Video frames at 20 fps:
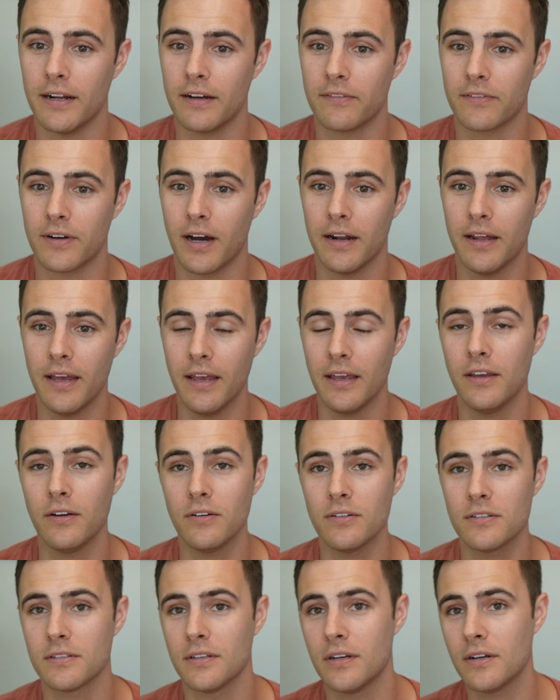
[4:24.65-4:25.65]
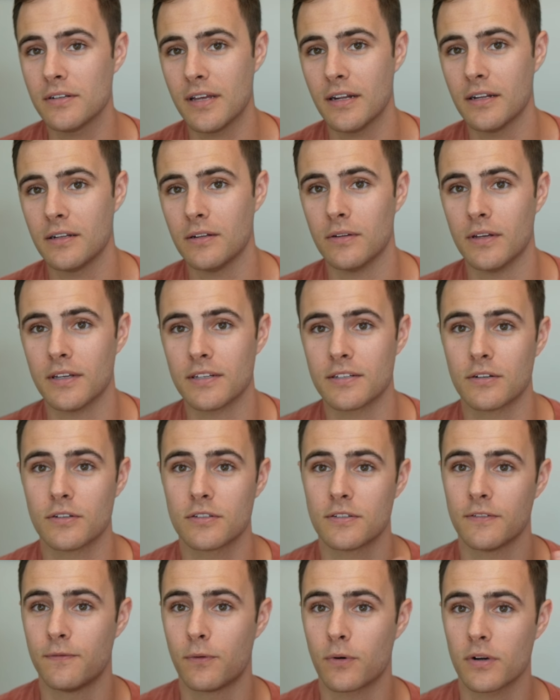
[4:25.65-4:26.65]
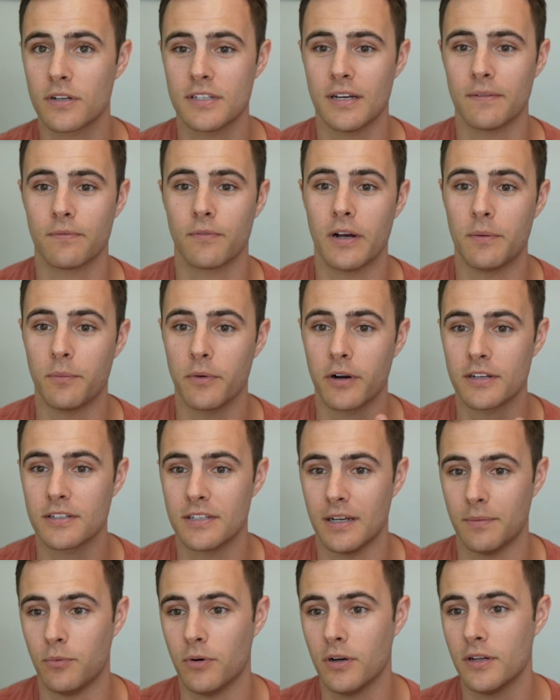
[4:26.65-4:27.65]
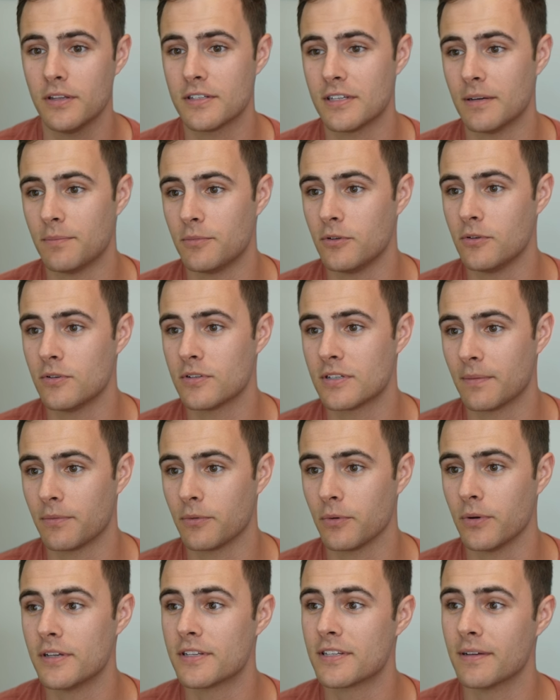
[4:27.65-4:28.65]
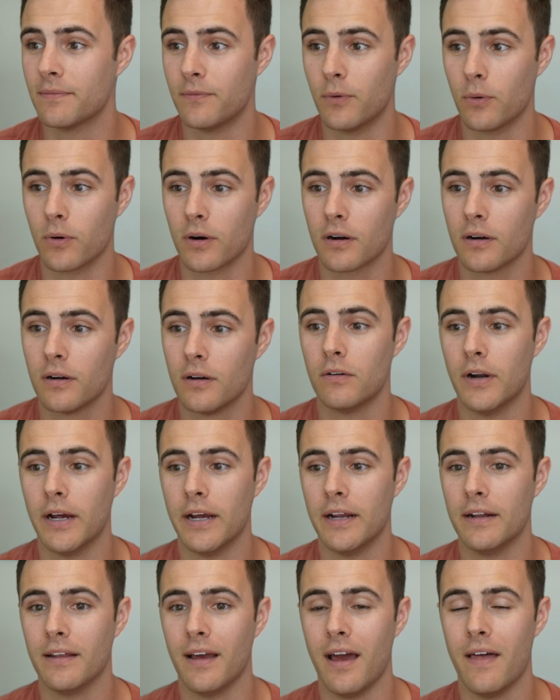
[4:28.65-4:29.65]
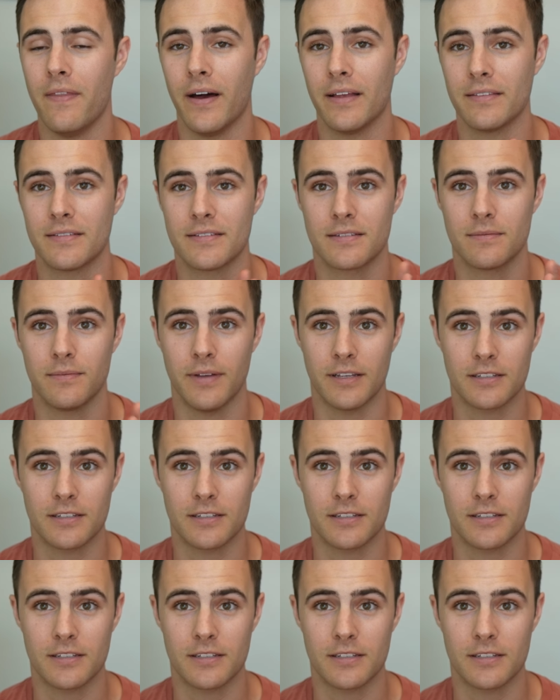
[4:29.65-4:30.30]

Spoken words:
I've got, hey, here's how to do this. Here's the 4-step framework. Step 1, step 2, step 3, step 4, right? And that's